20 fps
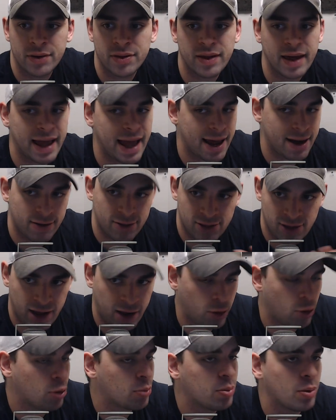they had a
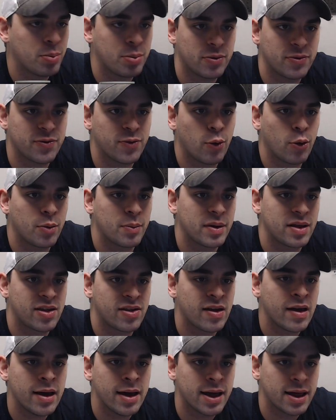terrible
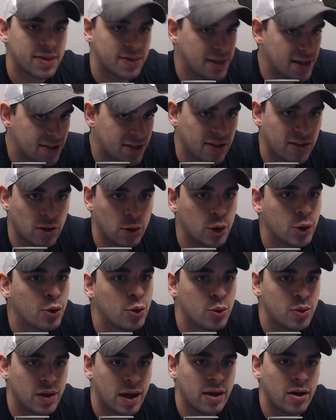performance. This isn't
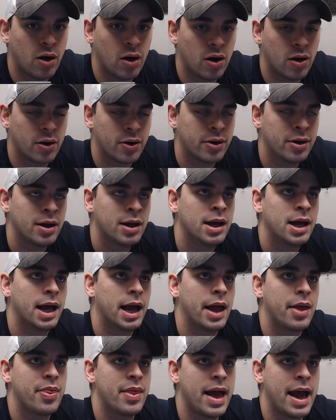who they are,
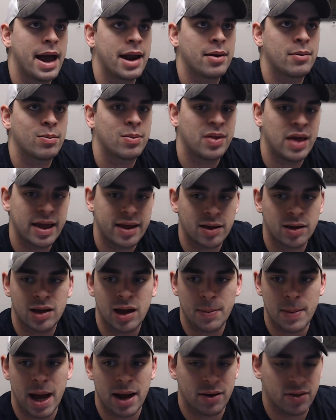and that they could
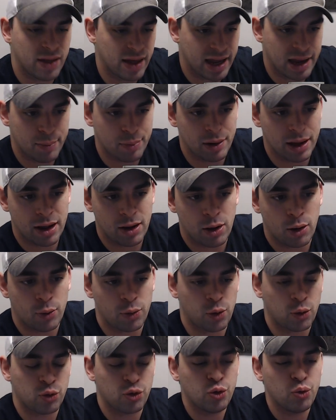come out and they could play
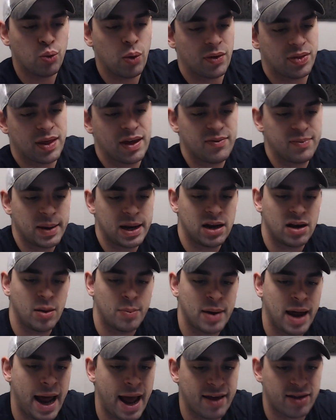closer to what they've been in the
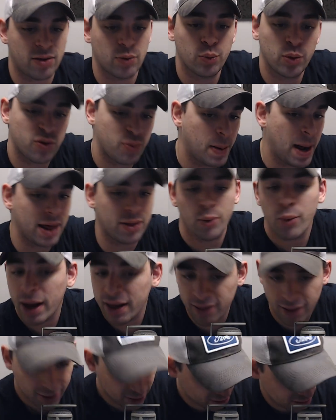past, and which, by the
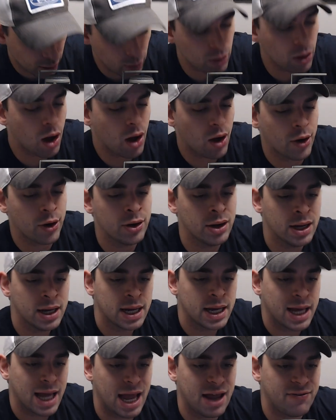way, they still are
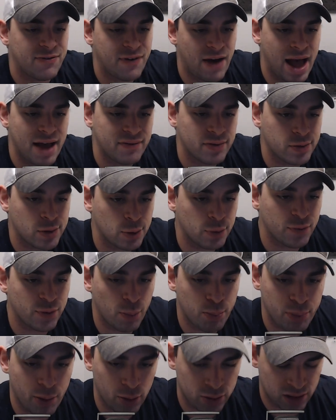a 5-2
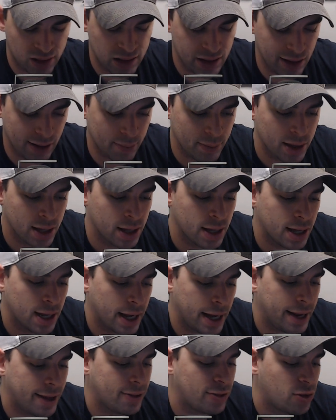football team.
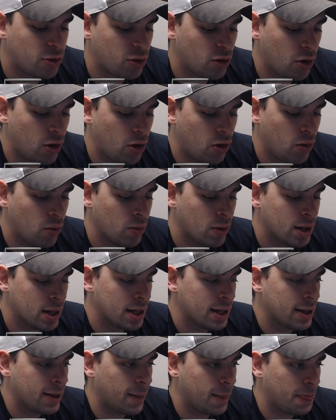And so
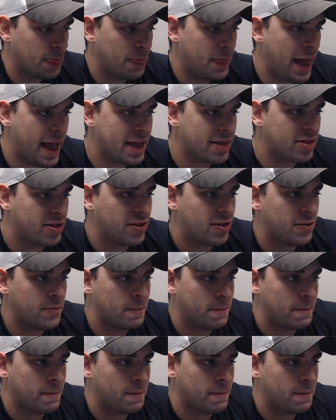that's